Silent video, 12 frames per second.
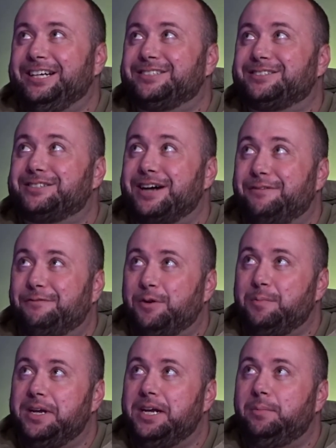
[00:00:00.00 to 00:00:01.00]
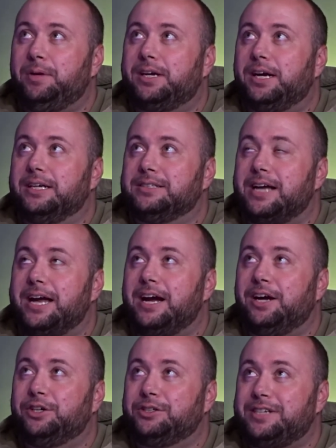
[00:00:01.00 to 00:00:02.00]
It's tough for me because I
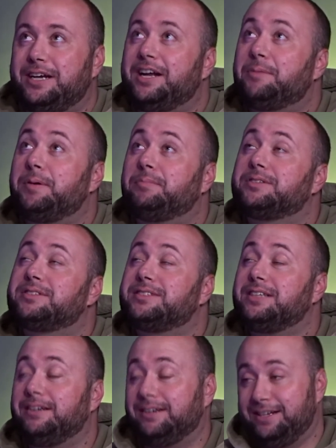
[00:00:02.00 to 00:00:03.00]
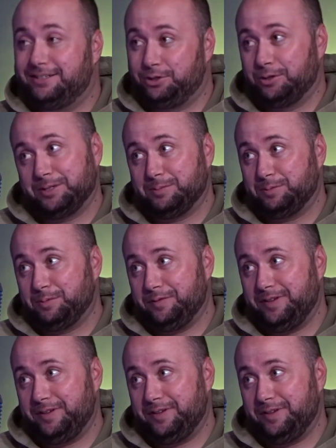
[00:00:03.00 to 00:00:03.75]
understand how people see it as a Christmas movie.